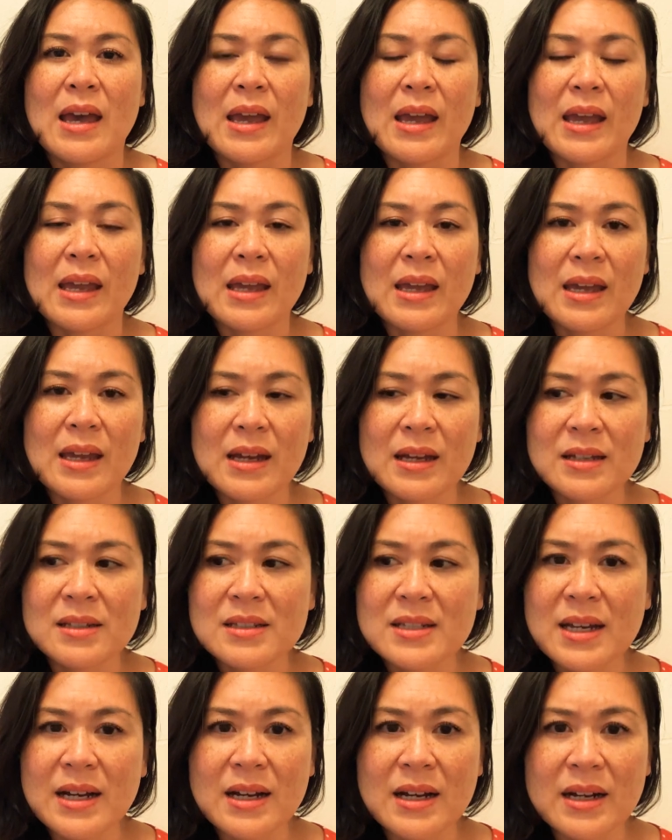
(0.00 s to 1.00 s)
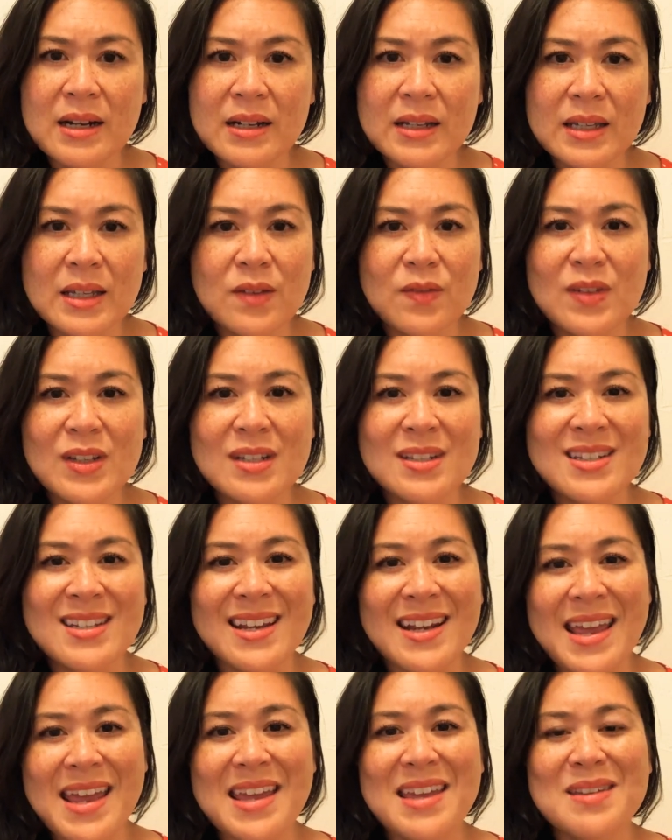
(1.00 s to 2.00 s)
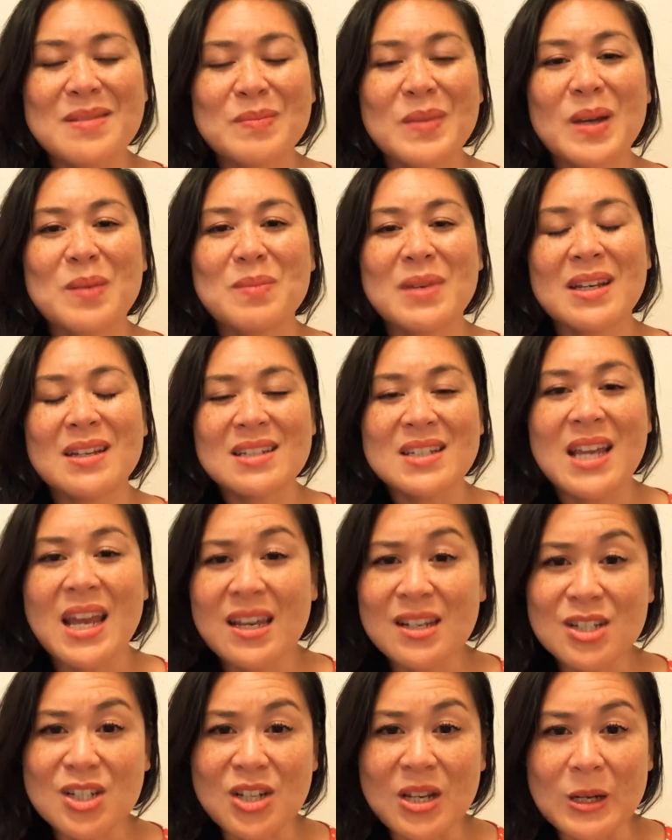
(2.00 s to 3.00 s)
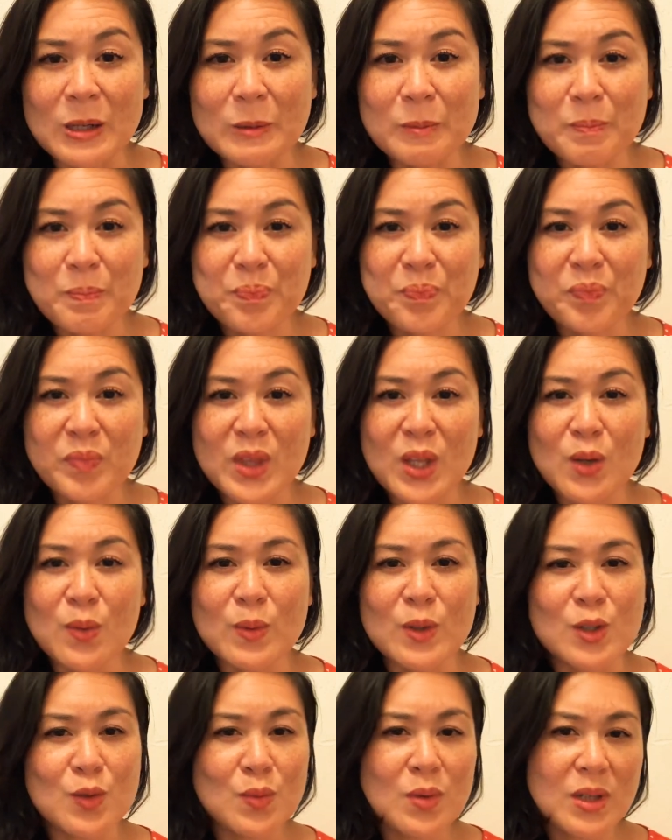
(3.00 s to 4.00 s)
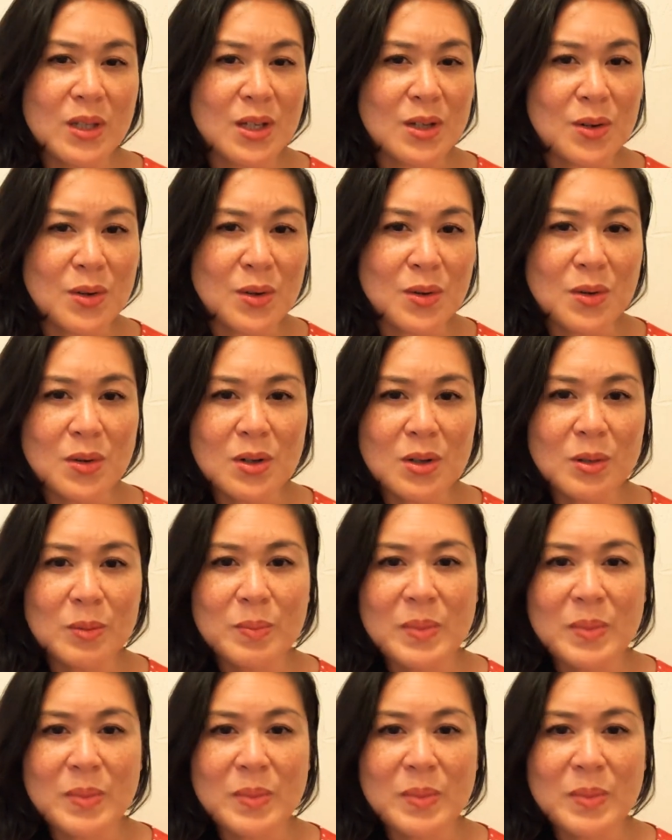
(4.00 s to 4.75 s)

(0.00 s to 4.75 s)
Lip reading: And even today in my meditation, it was really cool